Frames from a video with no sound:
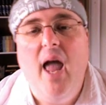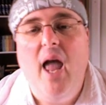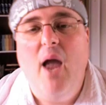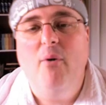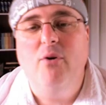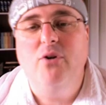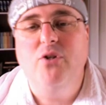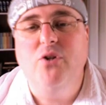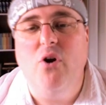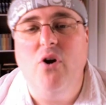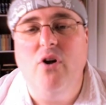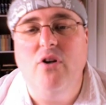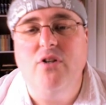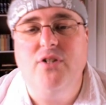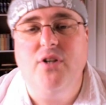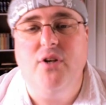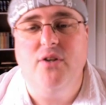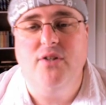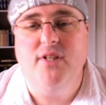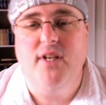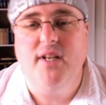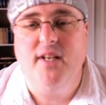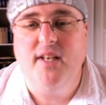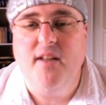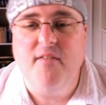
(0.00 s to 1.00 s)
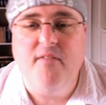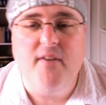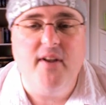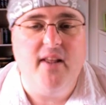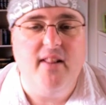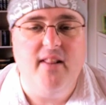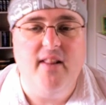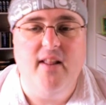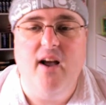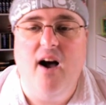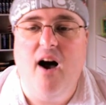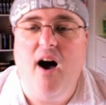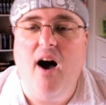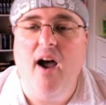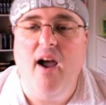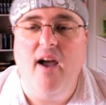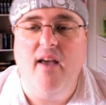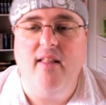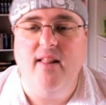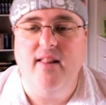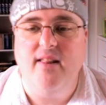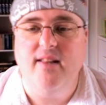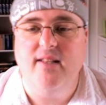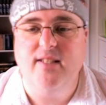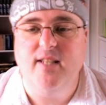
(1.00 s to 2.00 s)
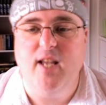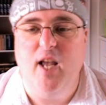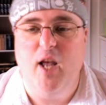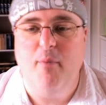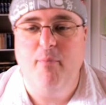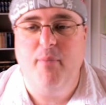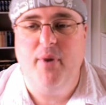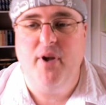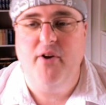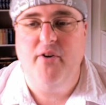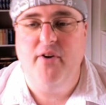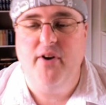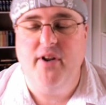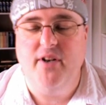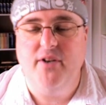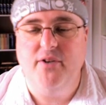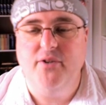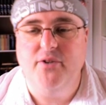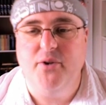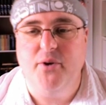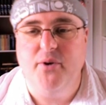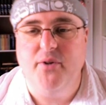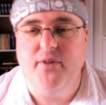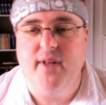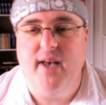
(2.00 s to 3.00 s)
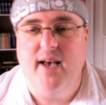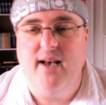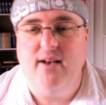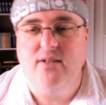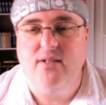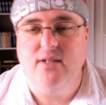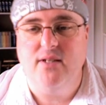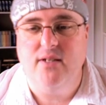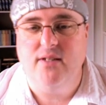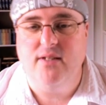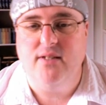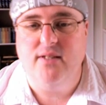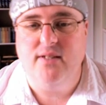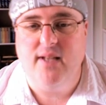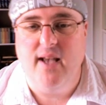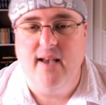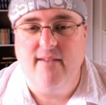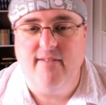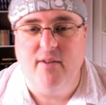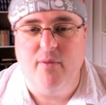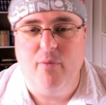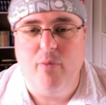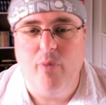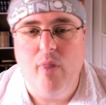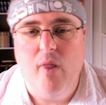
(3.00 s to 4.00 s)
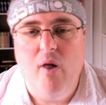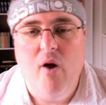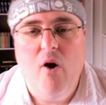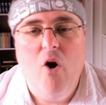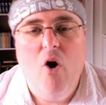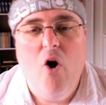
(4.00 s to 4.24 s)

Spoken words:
It was also significantly higher than the same period in 2007.